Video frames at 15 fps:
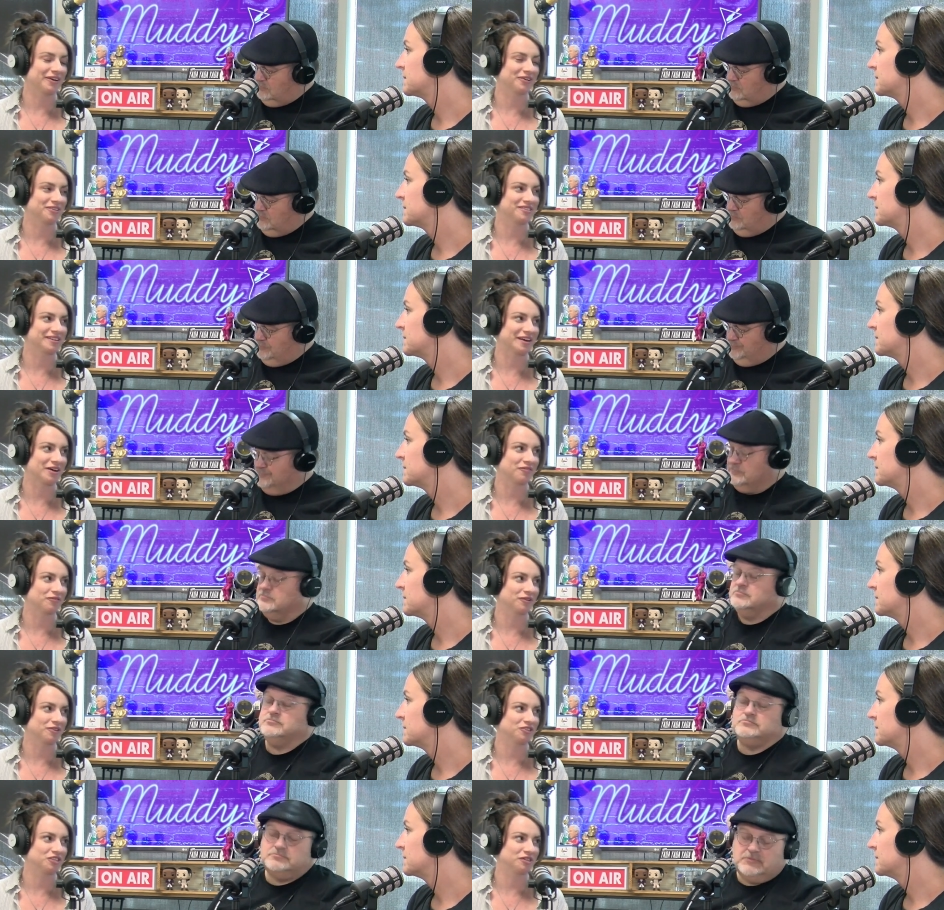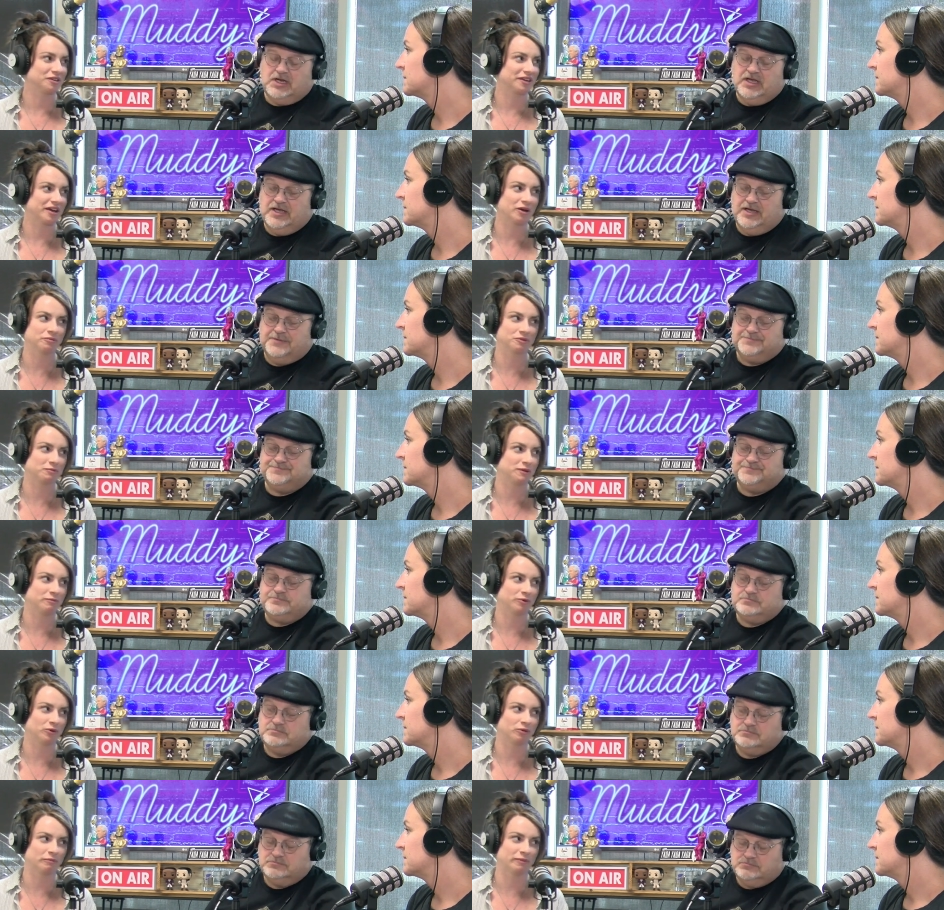Speaker 1: herself. She helps
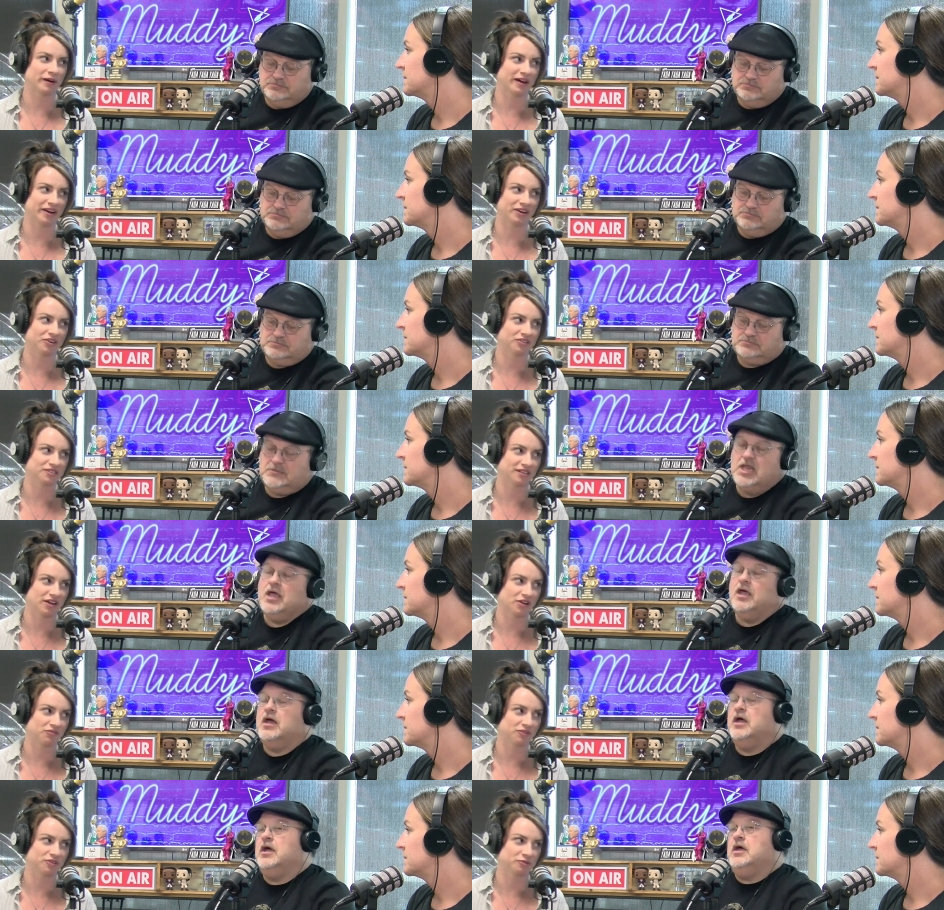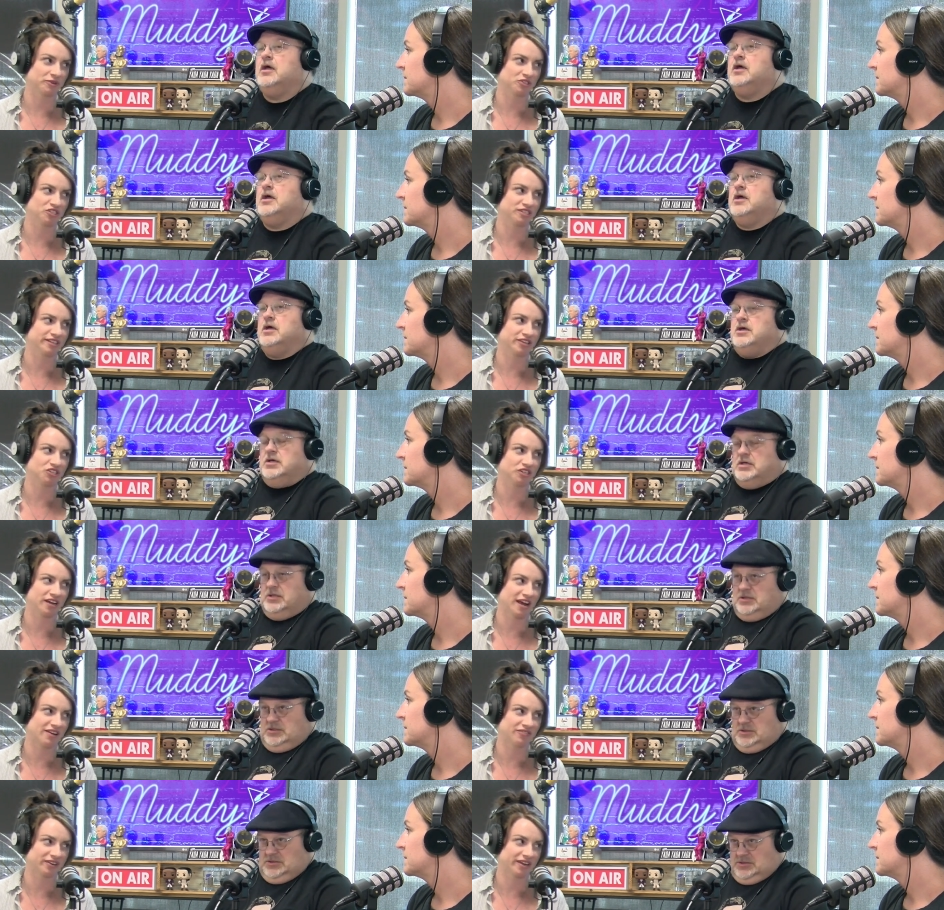people by herself, is what she said. She
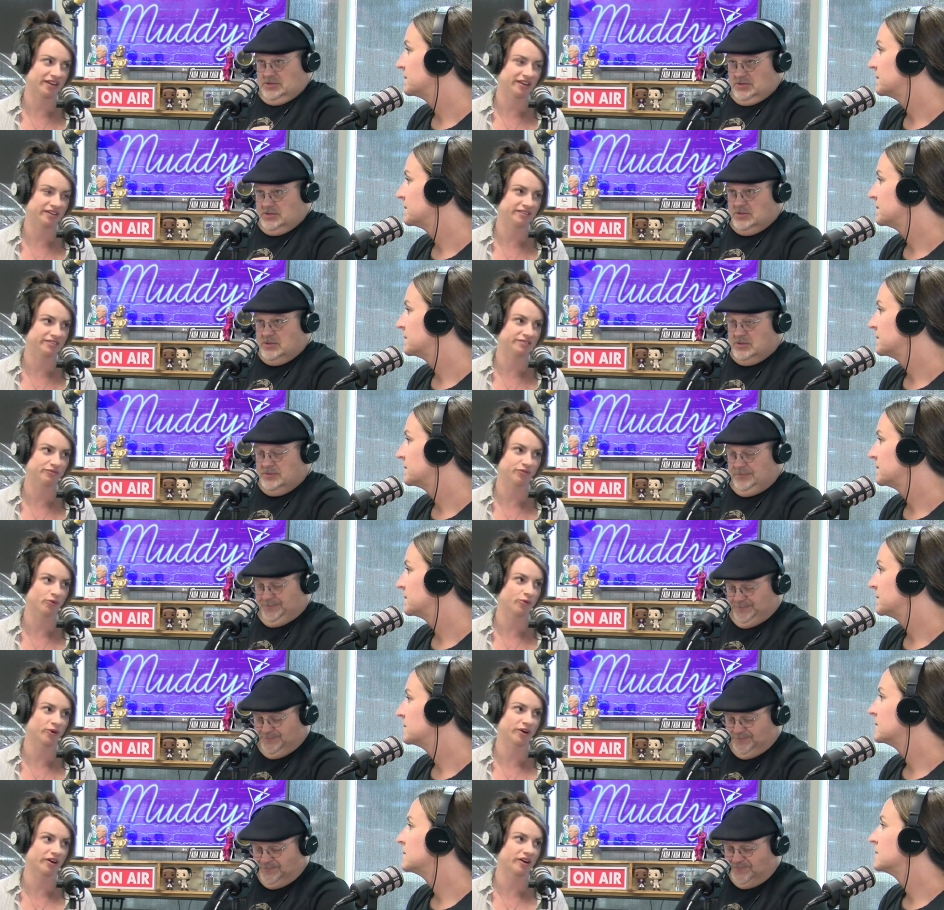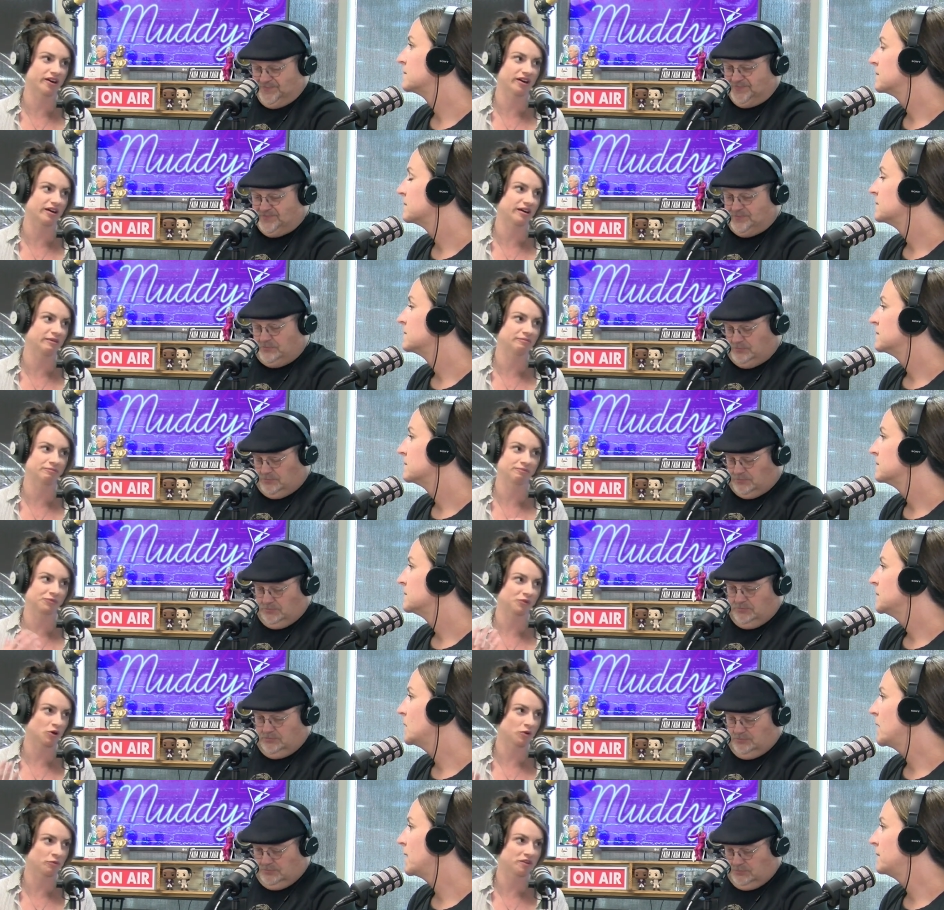advocates for um,
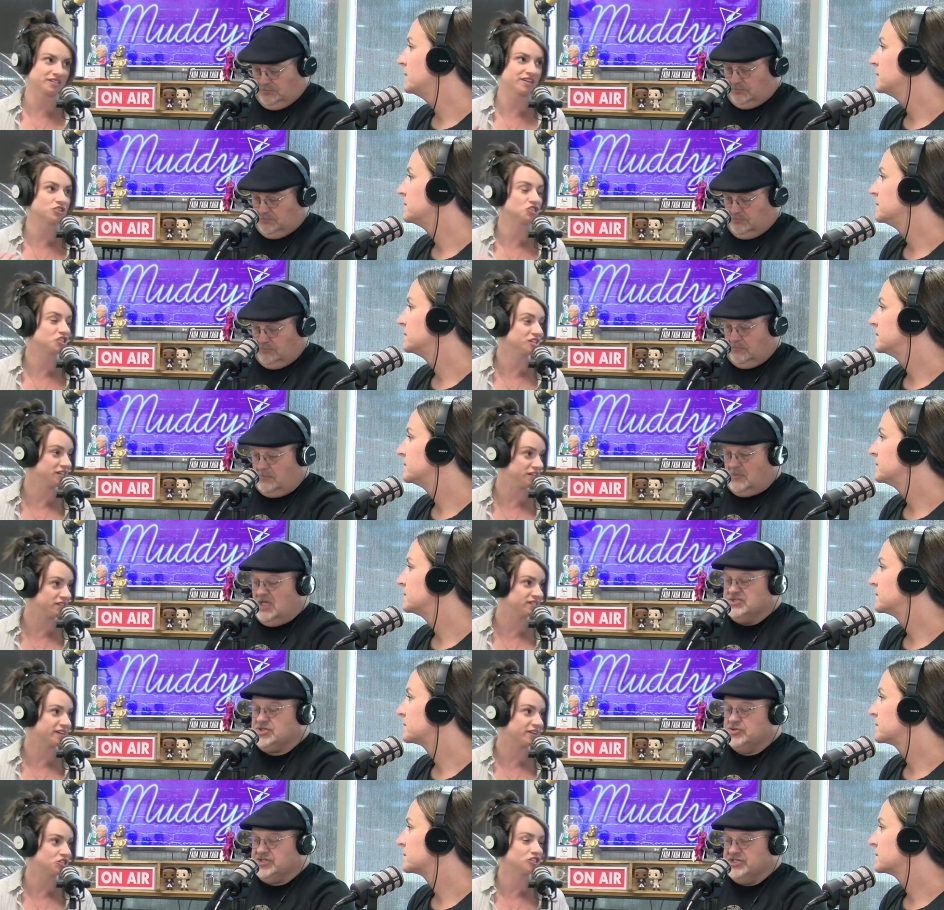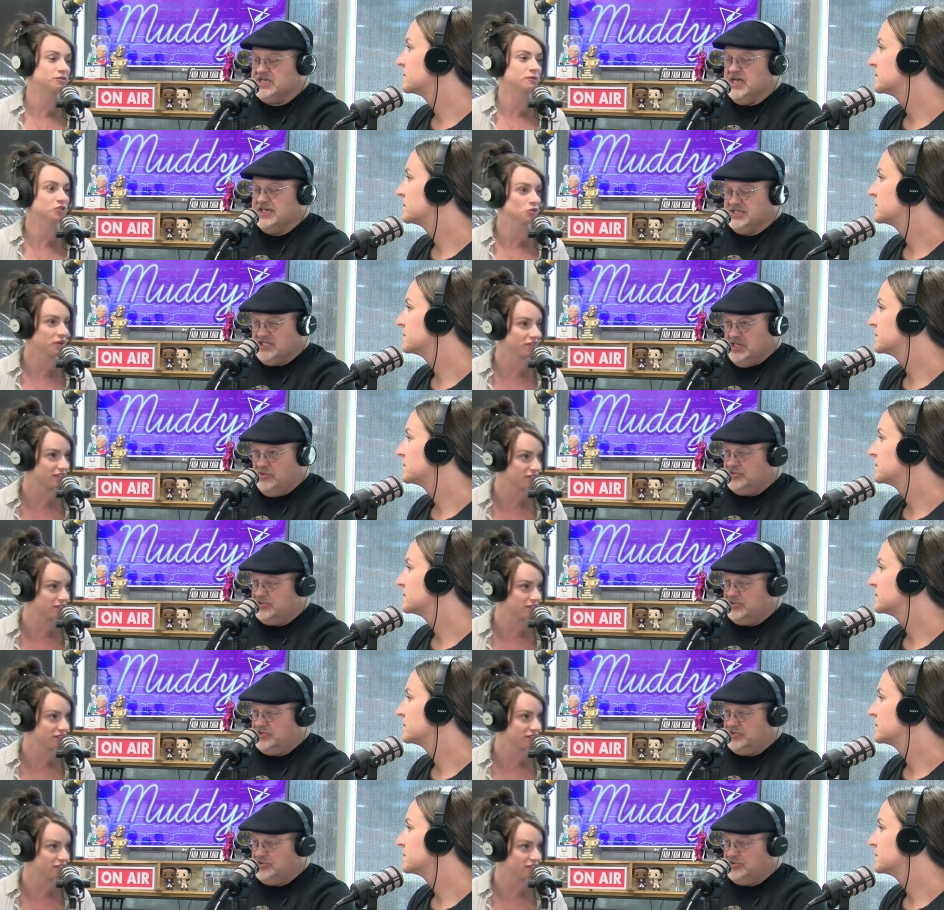Okay. homeless, and she said So she's, not been doing this.